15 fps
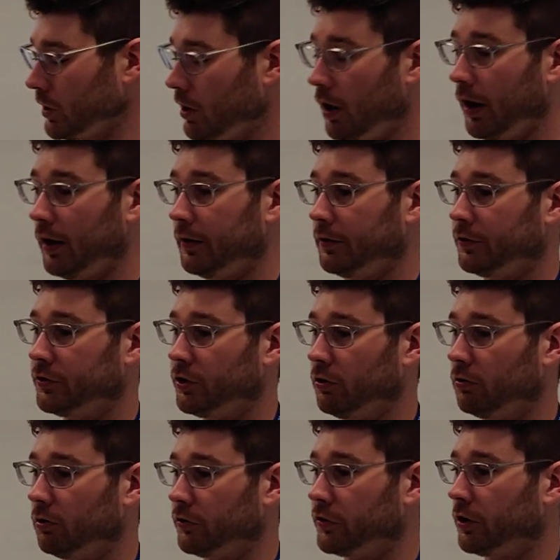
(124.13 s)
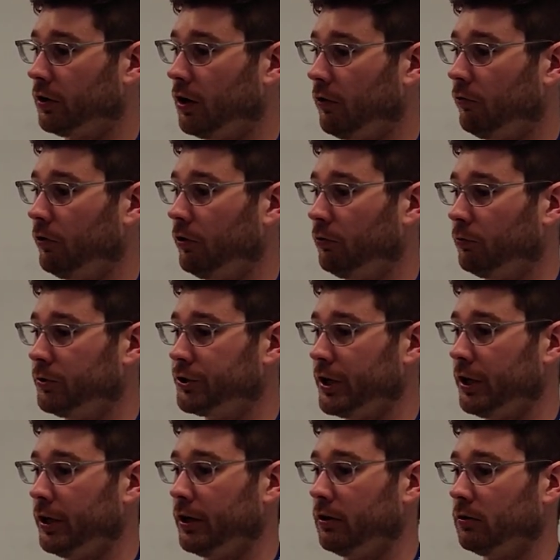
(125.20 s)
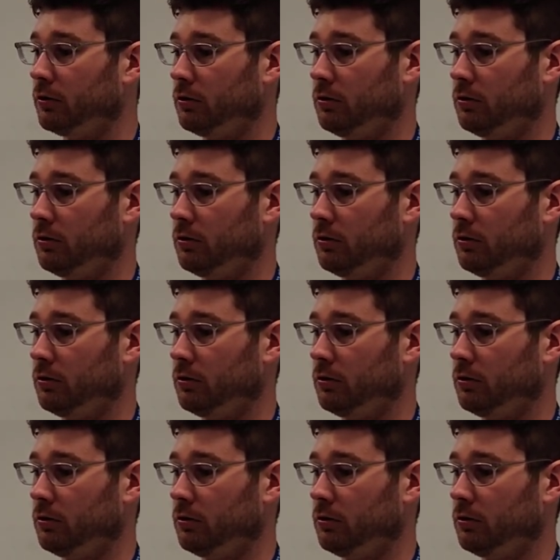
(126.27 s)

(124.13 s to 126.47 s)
All right, so starting off with Rogelio.